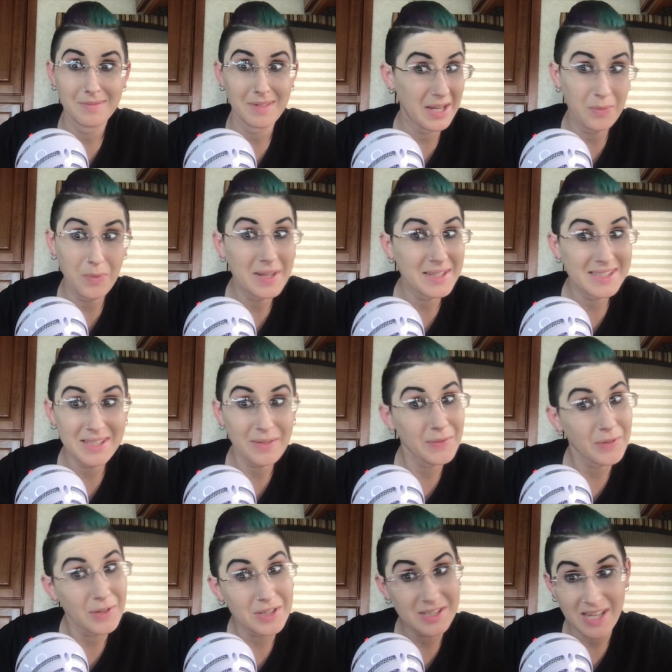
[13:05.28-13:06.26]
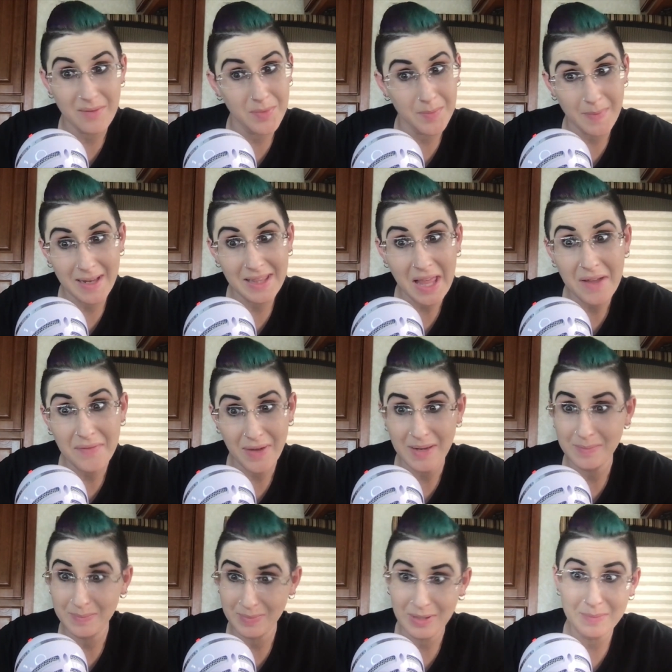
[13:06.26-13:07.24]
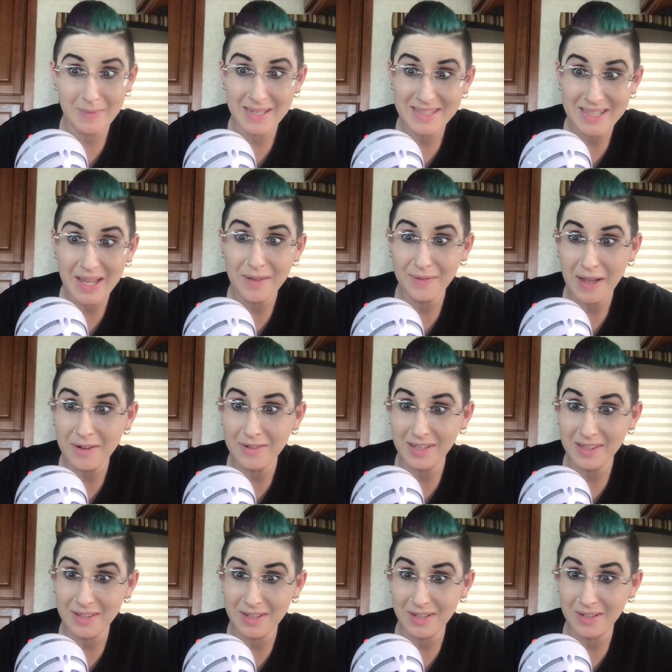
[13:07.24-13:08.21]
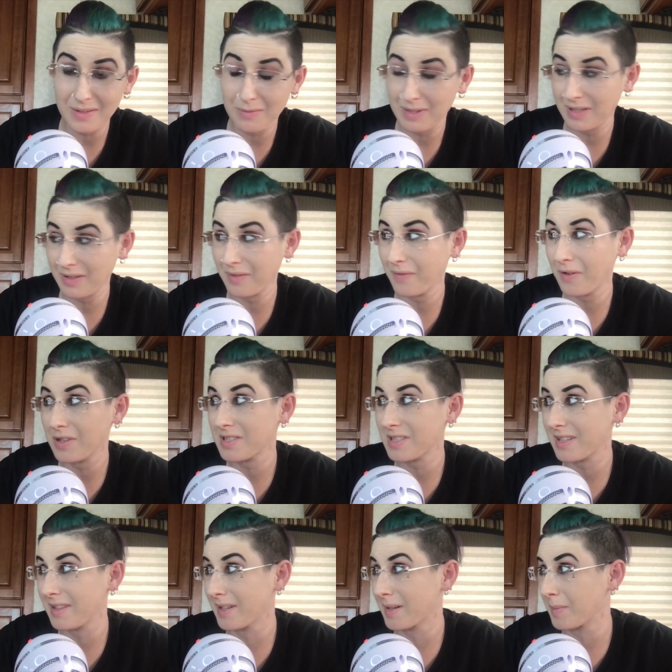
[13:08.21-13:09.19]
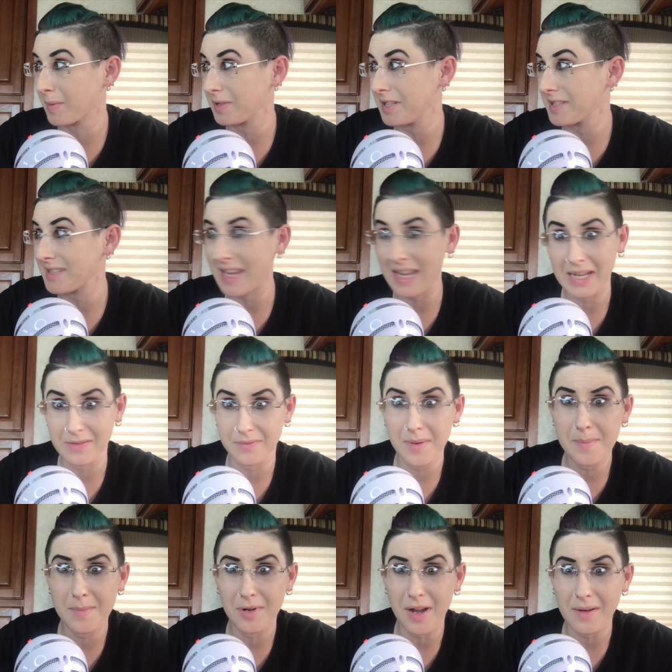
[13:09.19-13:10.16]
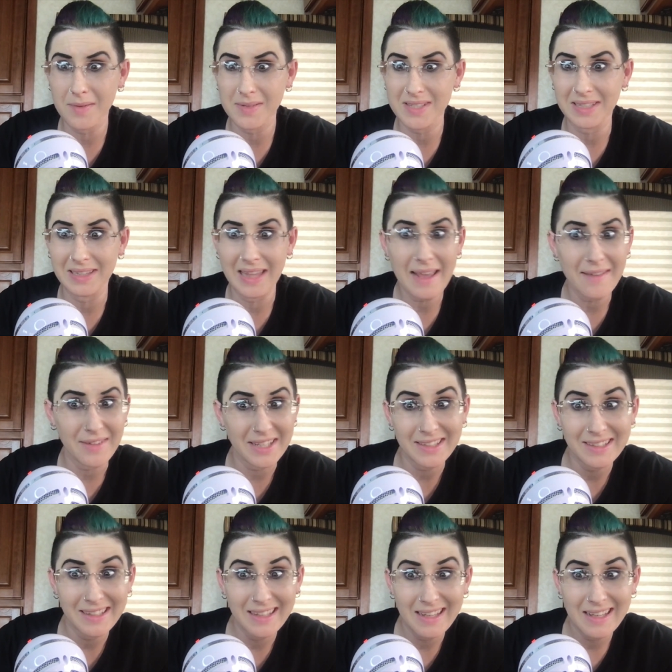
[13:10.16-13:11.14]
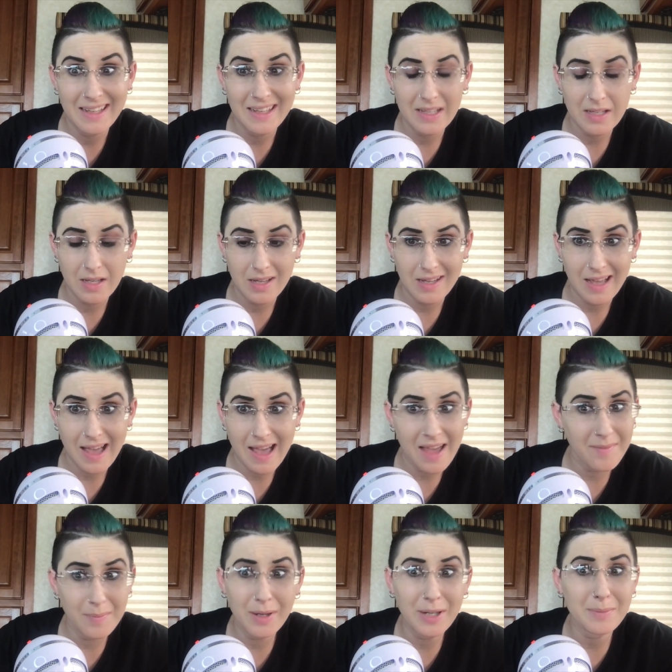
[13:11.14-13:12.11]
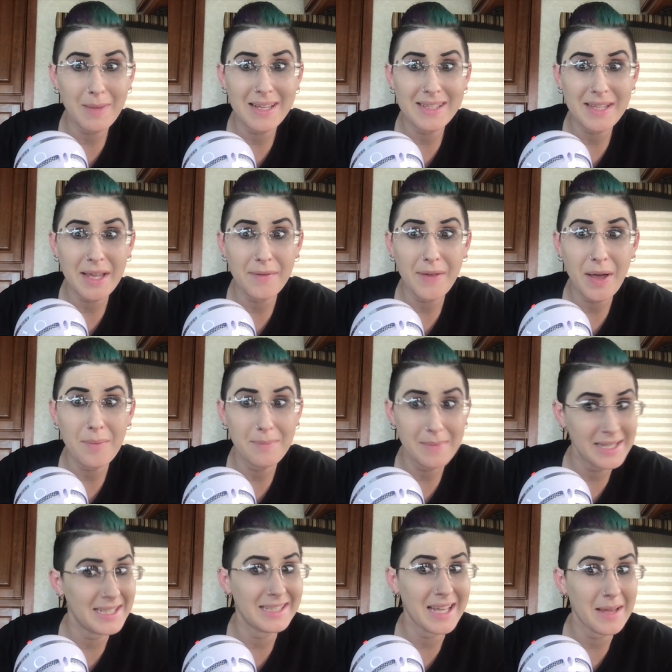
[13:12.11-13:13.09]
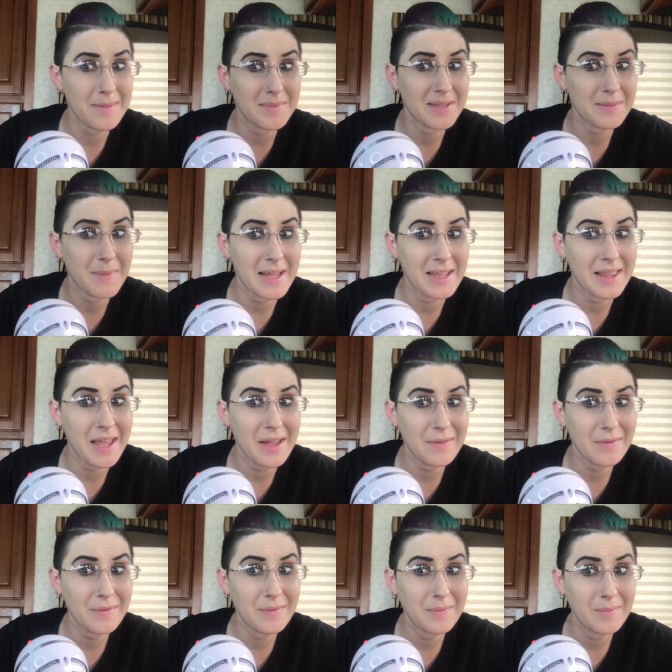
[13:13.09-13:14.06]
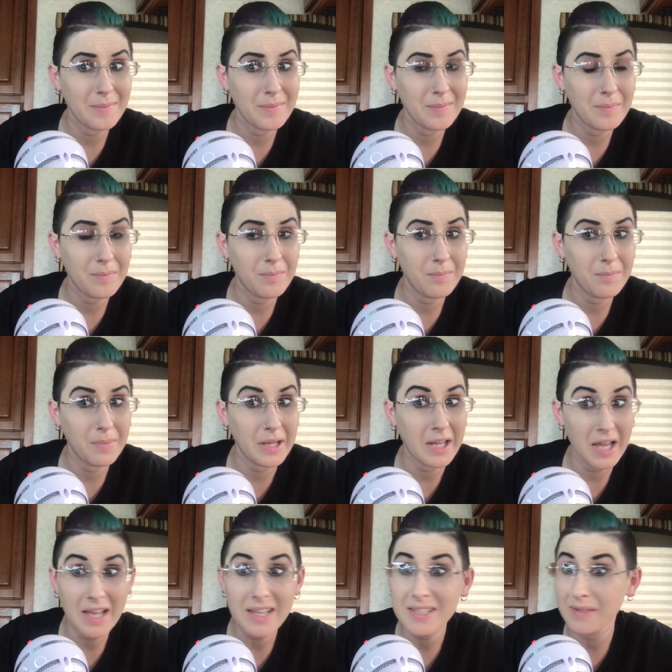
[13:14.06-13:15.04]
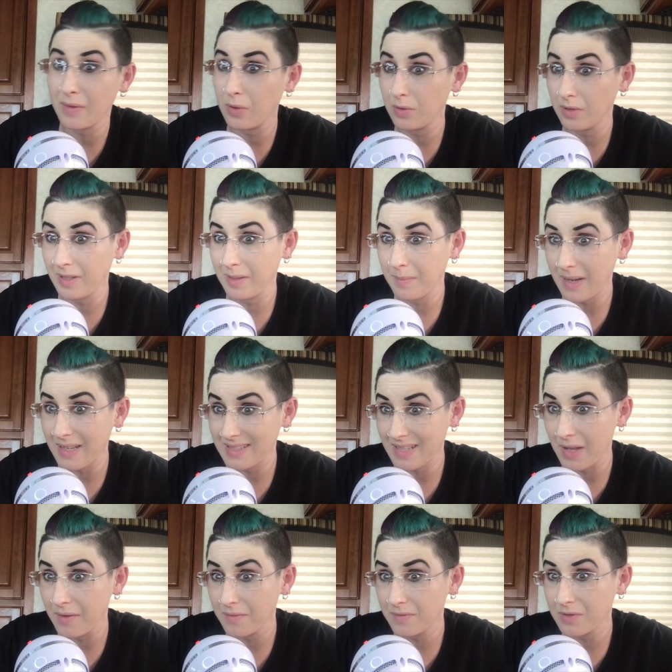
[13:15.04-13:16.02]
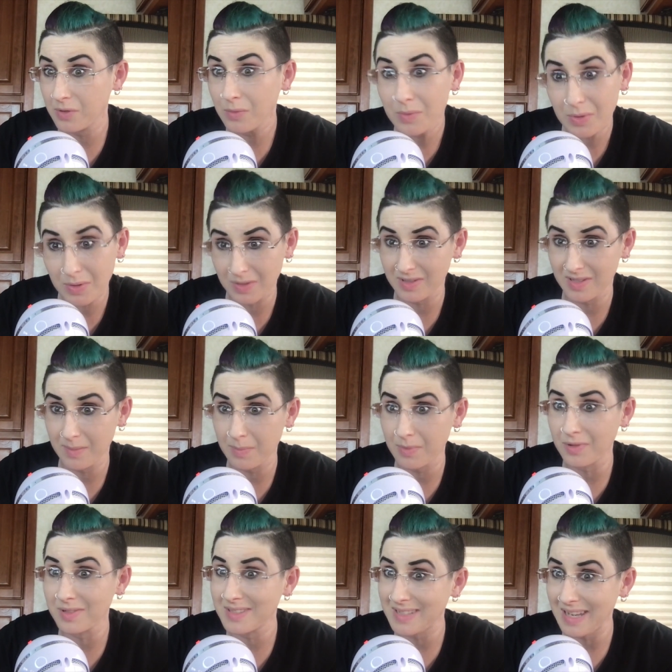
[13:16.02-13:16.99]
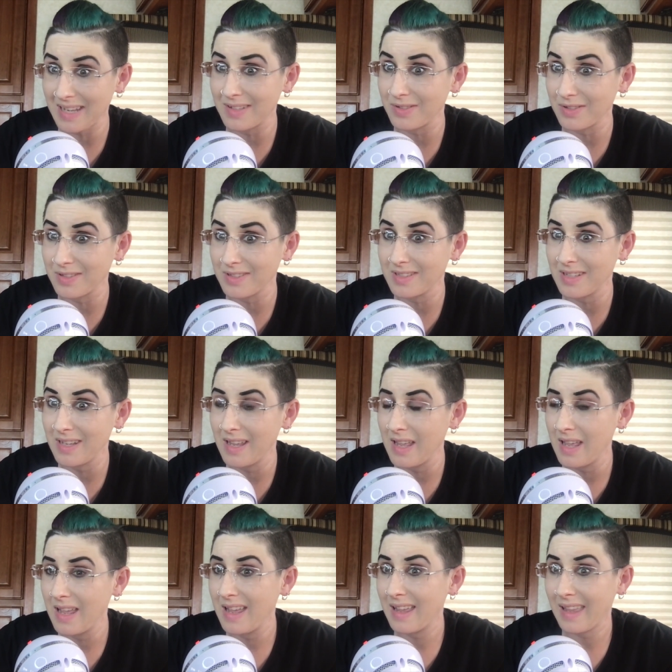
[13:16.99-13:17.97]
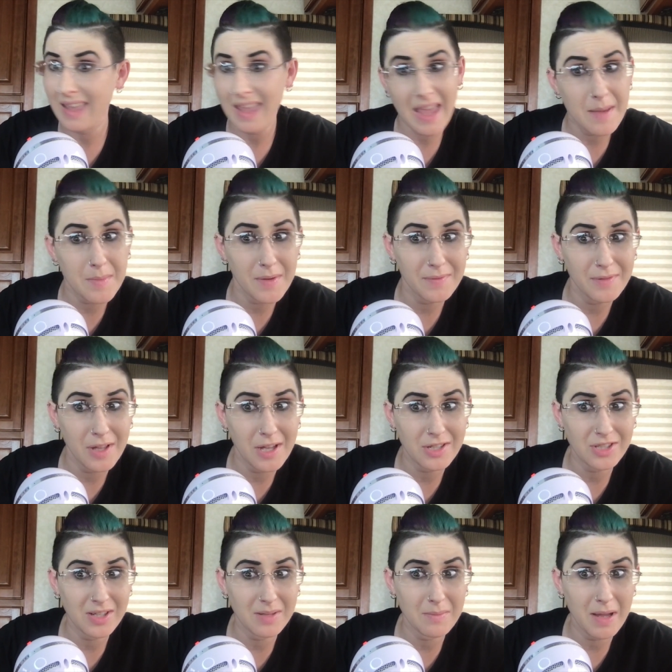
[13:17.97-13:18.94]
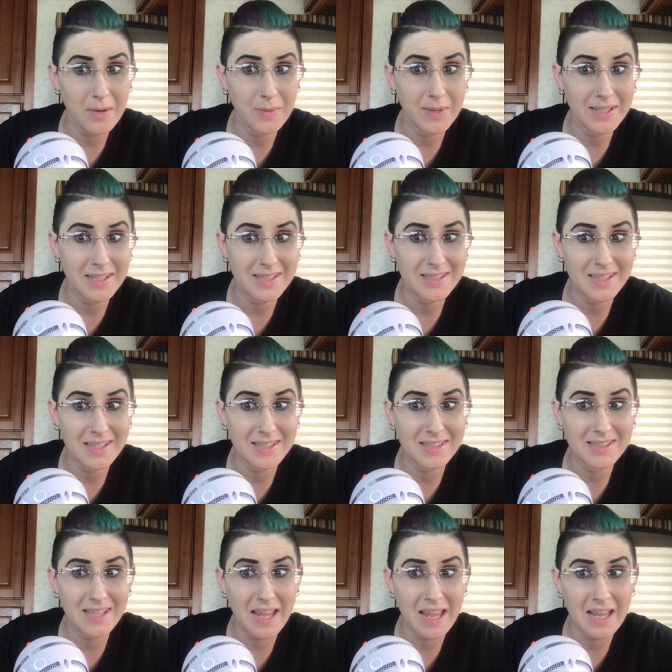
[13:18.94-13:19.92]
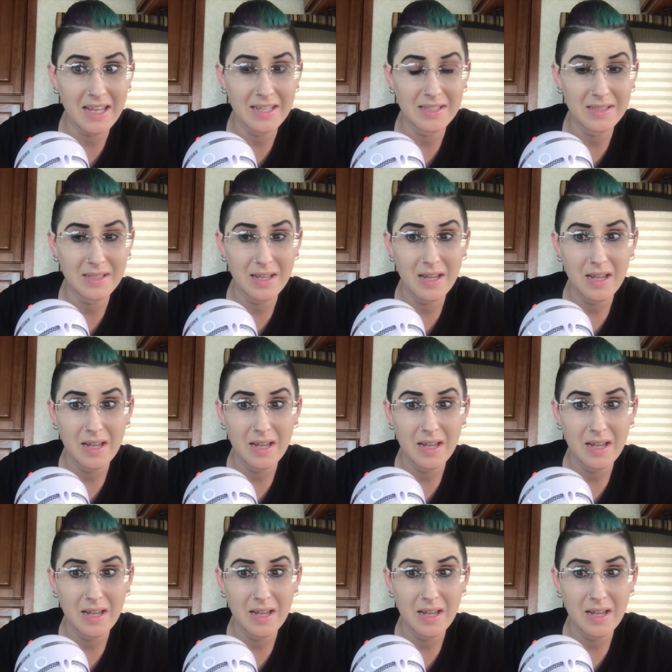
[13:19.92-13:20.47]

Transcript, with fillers: It wasn't the first time in my life I'd burnt myself out either. One of the first clear burnouts I can remember, I was 11. I've burnt myself out many times in my life because of holding myself to neurotypical standards, camouflaging my weaknesses, and